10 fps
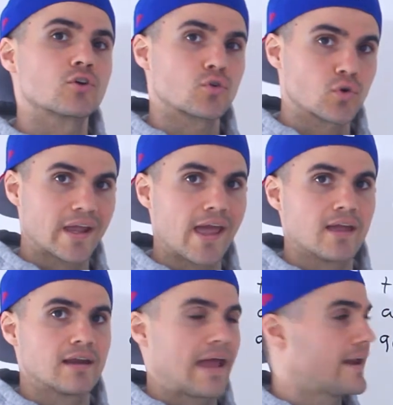to
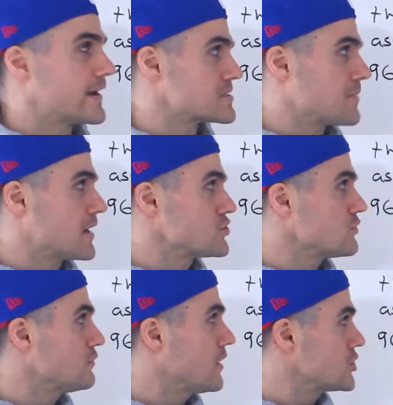create an
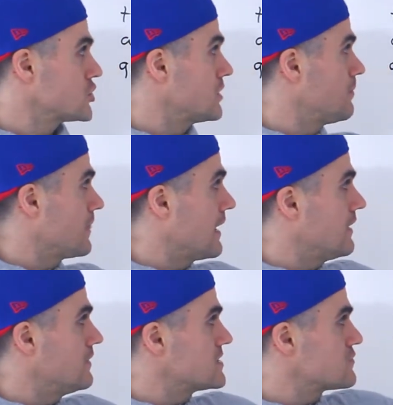exponential function
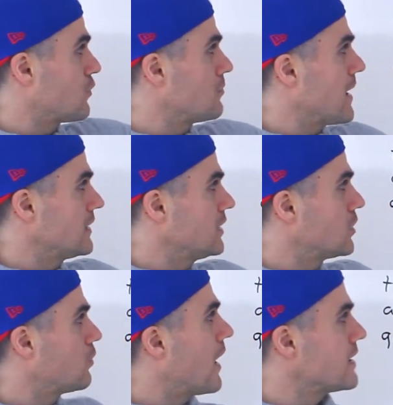in this format
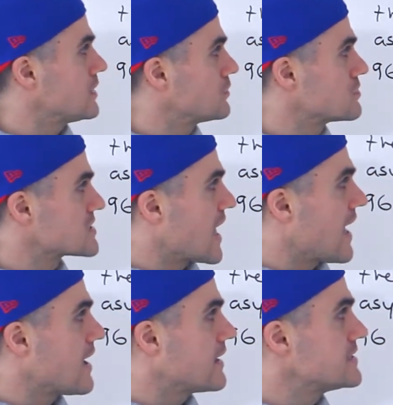here, y equals
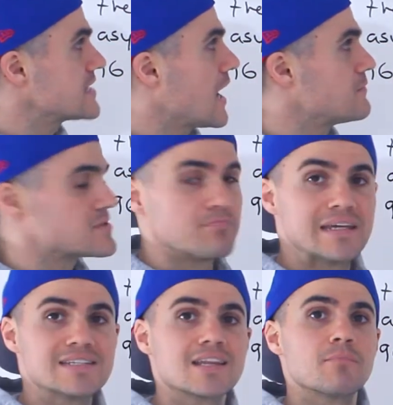a times
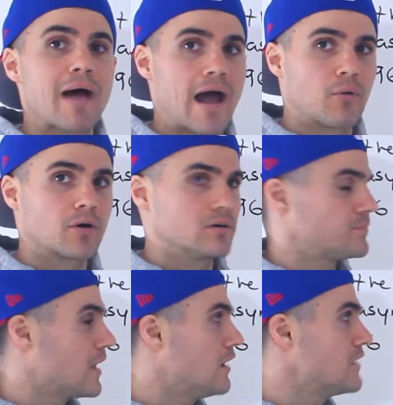b to the power
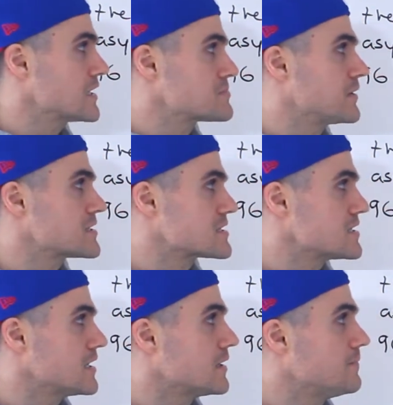of x plus
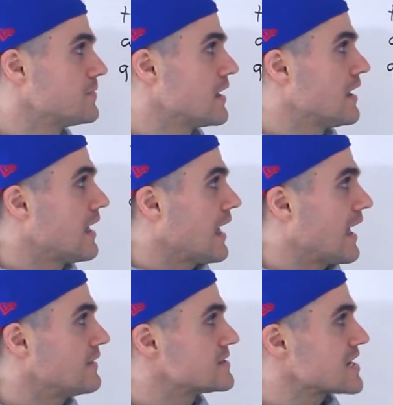c,
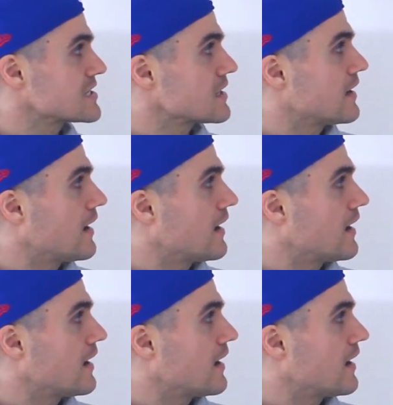and this uh,